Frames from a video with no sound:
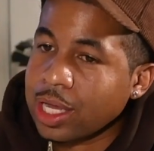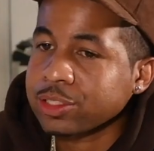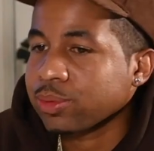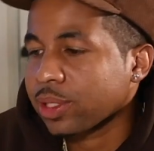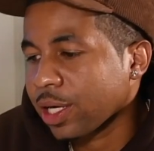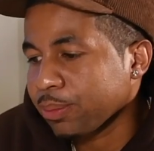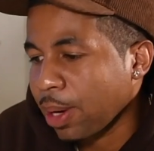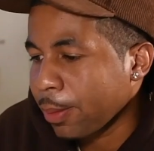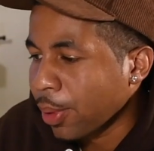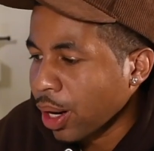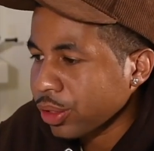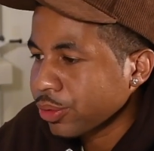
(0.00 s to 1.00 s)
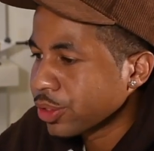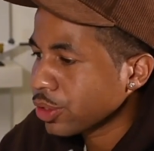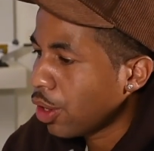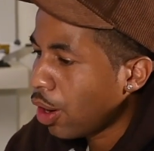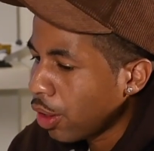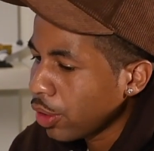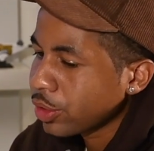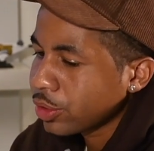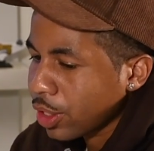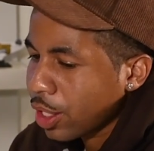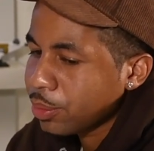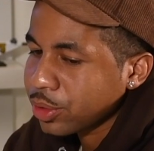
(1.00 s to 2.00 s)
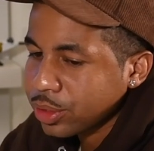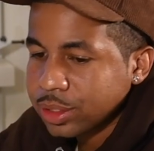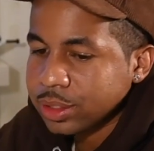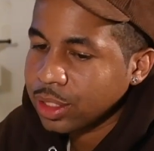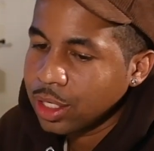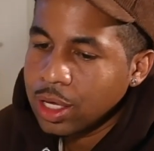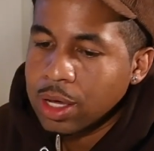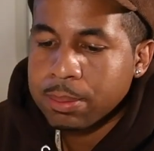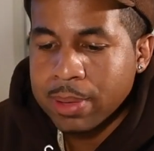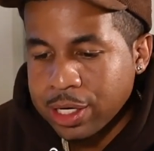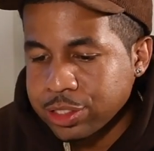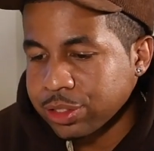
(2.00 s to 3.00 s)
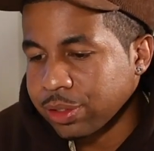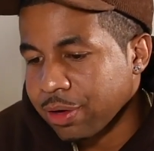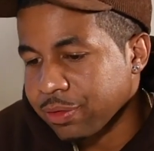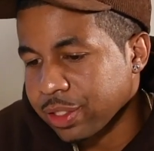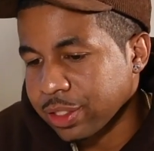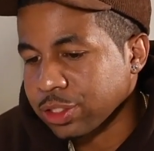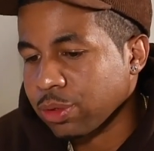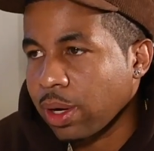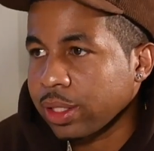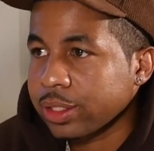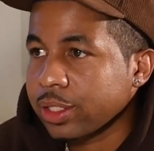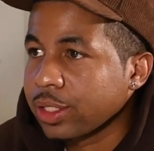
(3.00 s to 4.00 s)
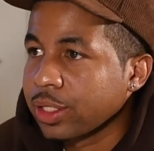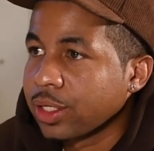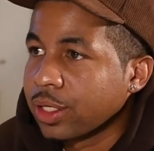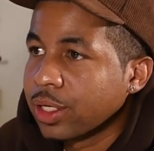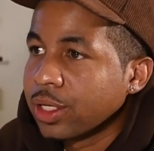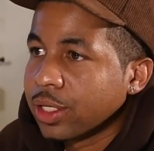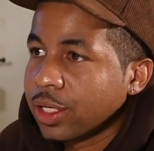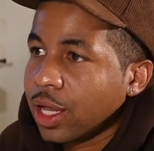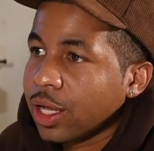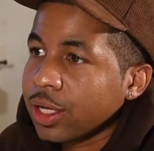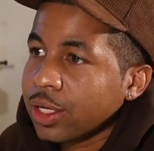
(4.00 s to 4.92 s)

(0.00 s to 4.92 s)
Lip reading: That's what my motto is all the time. Is just make sure everything is quality. Yeah.